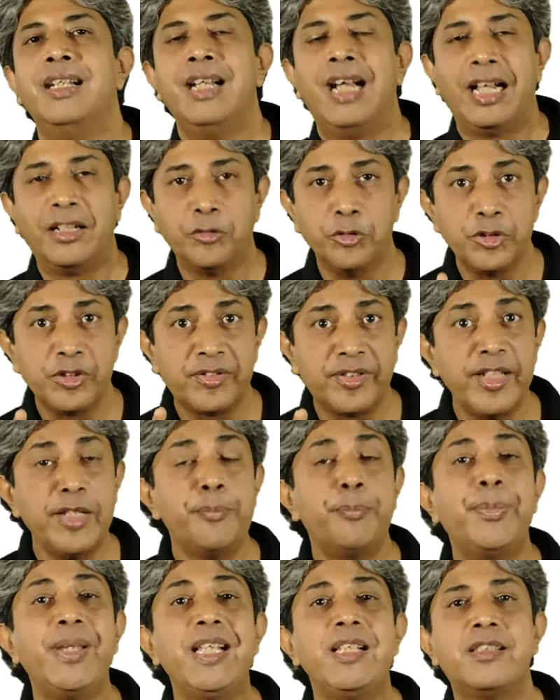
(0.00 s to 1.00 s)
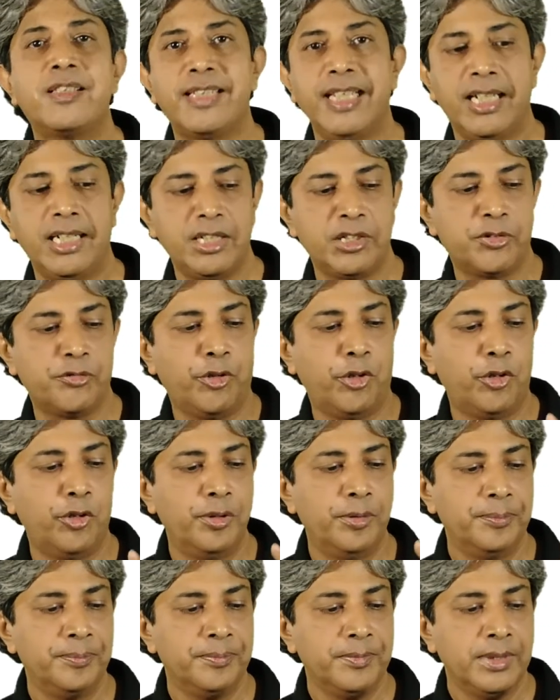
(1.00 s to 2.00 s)
And those 3 P's stands
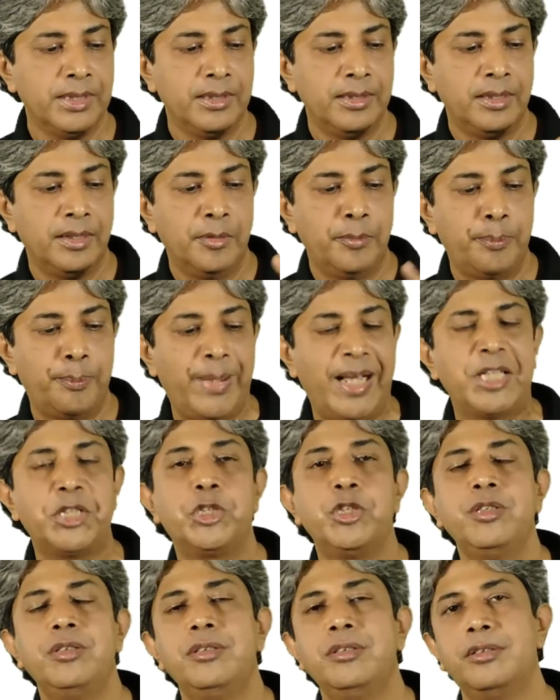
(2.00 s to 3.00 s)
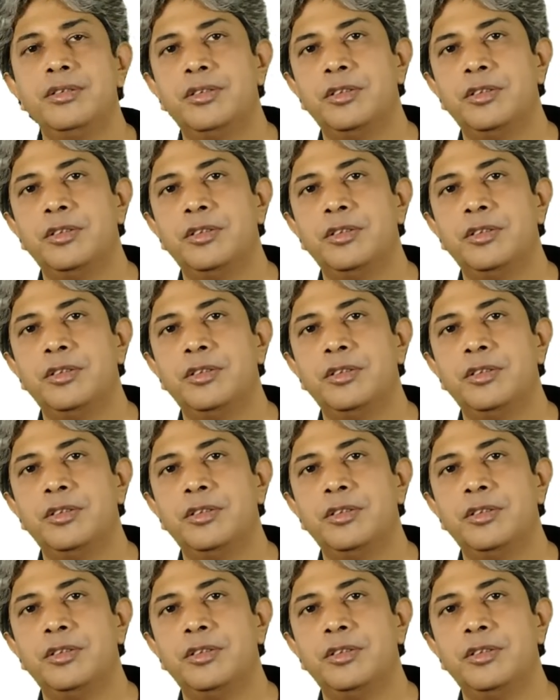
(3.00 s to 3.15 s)
for passion,